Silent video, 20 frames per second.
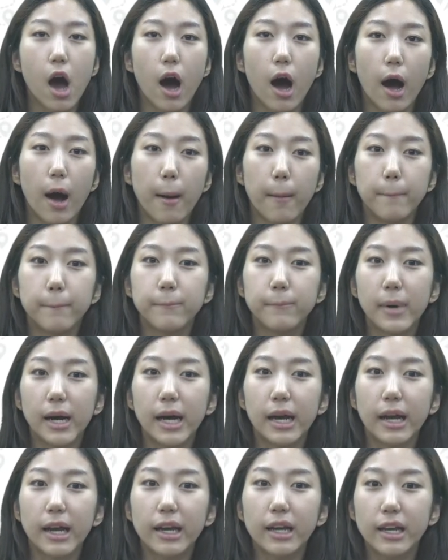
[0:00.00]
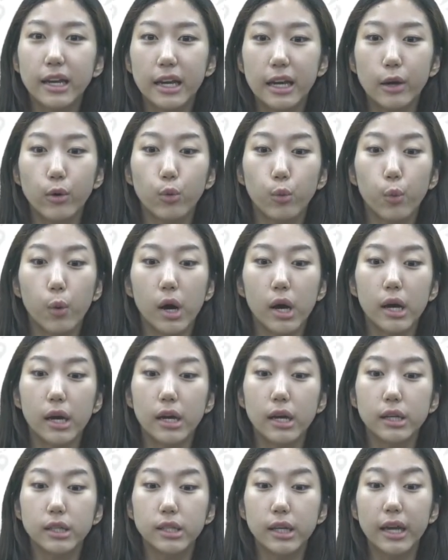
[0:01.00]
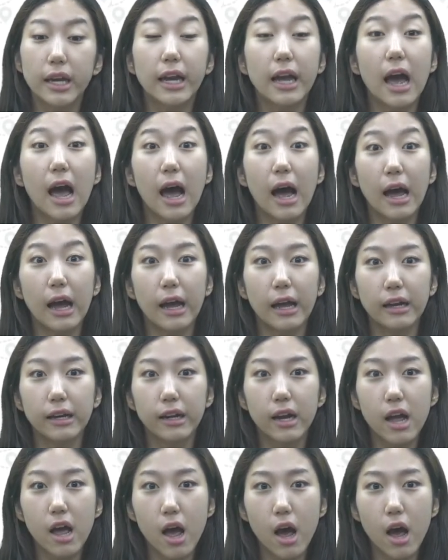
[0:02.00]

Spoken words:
but it had